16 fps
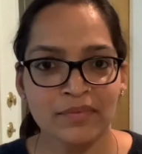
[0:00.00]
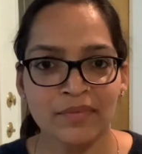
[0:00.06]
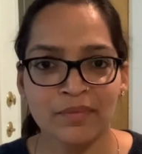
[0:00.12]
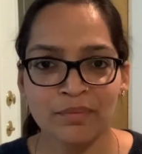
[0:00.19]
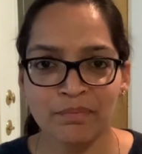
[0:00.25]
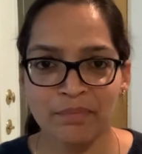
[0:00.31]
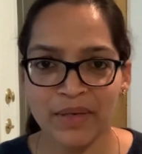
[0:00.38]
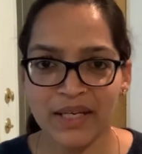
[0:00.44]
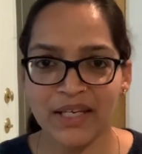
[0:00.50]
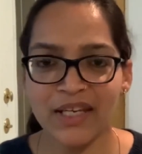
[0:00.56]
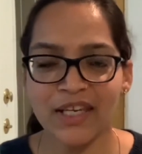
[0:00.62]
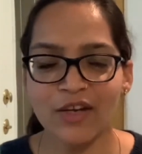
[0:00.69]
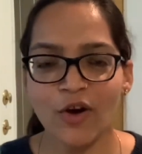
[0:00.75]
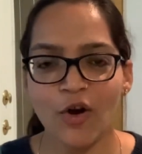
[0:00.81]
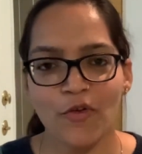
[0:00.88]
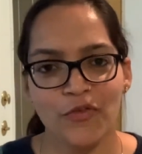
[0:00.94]
beginning
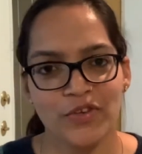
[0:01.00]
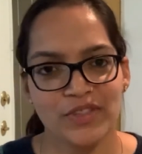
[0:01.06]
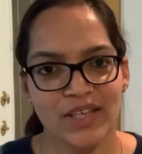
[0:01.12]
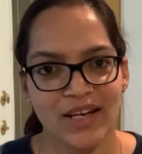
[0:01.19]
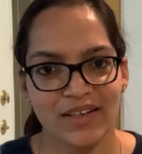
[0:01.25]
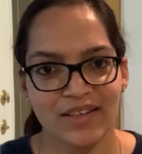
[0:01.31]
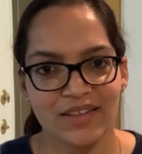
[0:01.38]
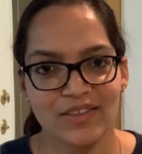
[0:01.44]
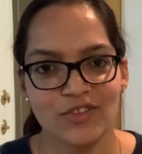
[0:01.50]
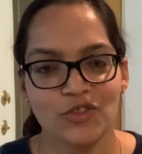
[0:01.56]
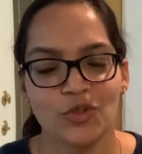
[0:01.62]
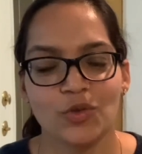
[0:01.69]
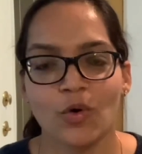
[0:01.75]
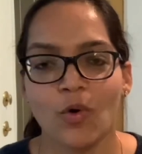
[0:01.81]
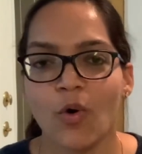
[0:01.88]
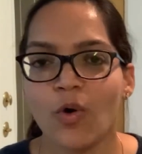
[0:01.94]
of a sentence should
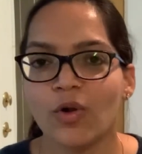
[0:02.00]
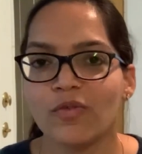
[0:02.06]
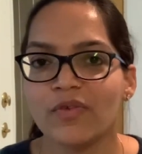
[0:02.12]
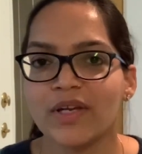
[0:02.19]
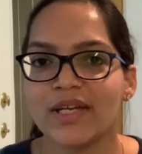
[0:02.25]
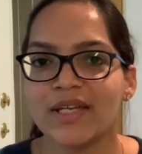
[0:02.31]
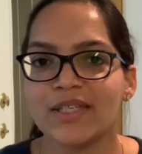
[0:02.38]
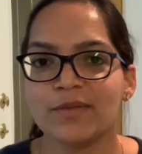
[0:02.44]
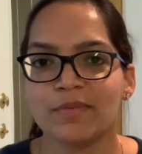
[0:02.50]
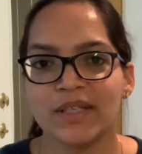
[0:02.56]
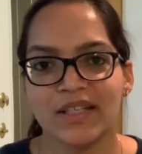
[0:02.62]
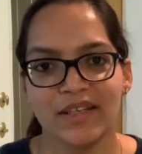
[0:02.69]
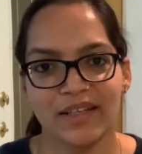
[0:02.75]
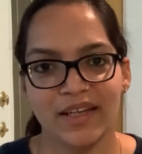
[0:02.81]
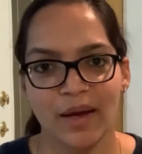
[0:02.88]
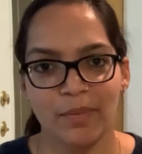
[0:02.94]
always be in a
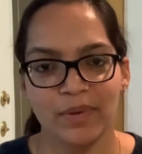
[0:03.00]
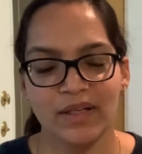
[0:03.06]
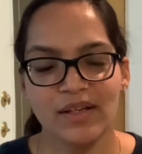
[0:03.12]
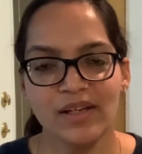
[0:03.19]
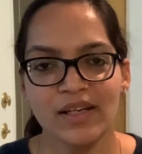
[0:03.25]
capital.